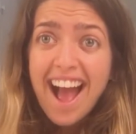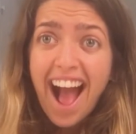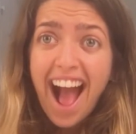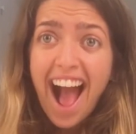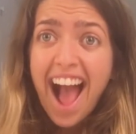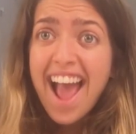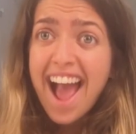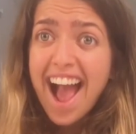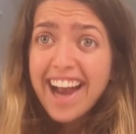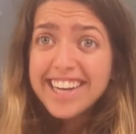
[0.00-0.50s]

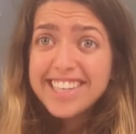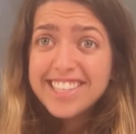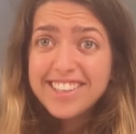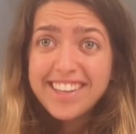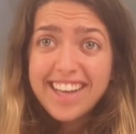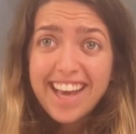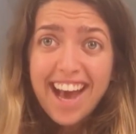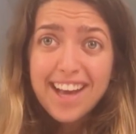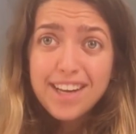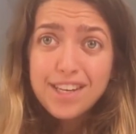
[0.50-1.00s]
I
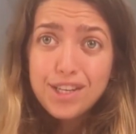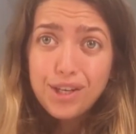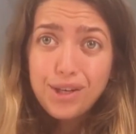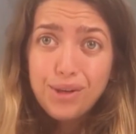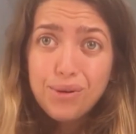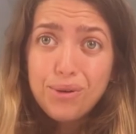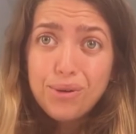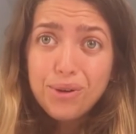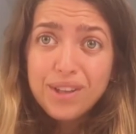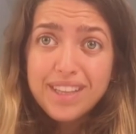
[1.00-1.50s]
actually had to
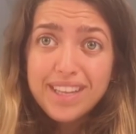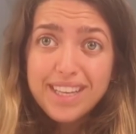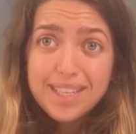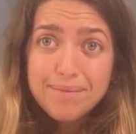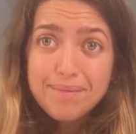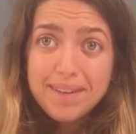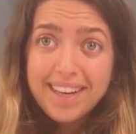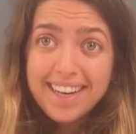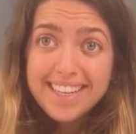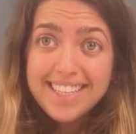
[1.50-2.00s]
Google
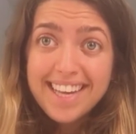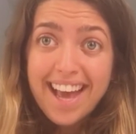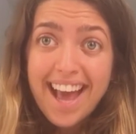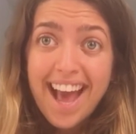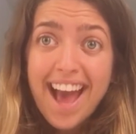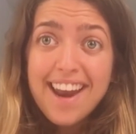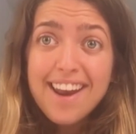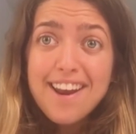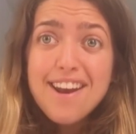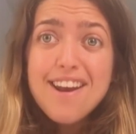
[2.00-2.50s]
this because I
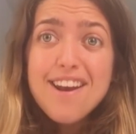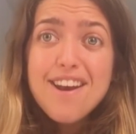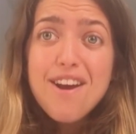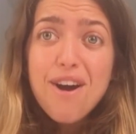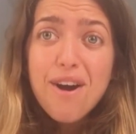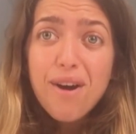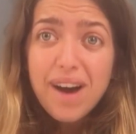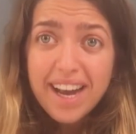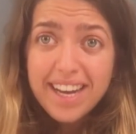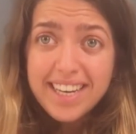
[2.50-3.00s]
had
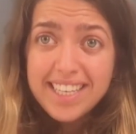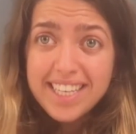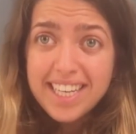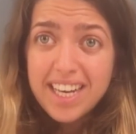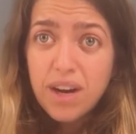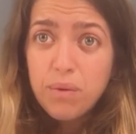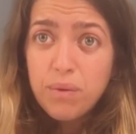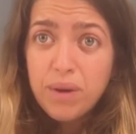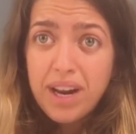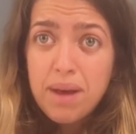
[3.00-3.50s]
no
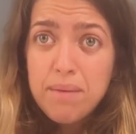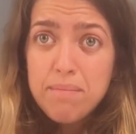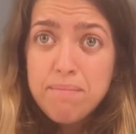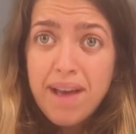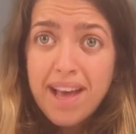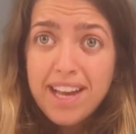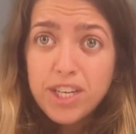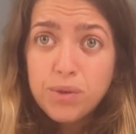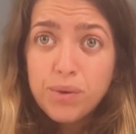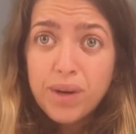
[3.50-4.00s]
idea what it
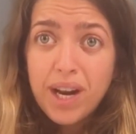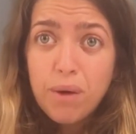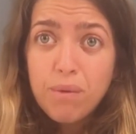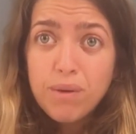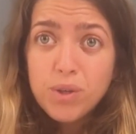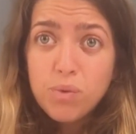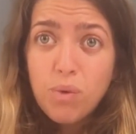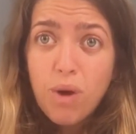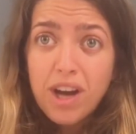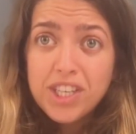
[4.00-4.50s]
meant when I
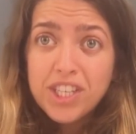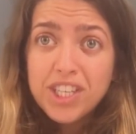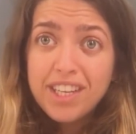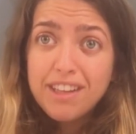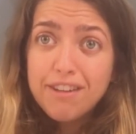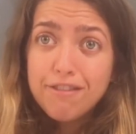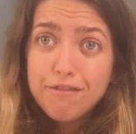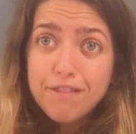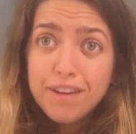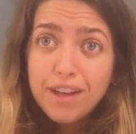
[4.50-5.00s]
was watching
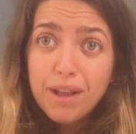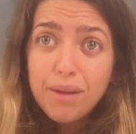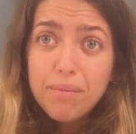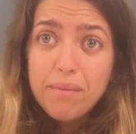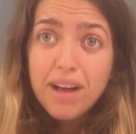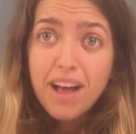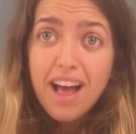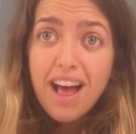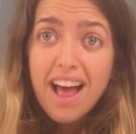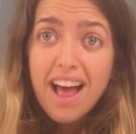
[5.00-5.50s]
the film.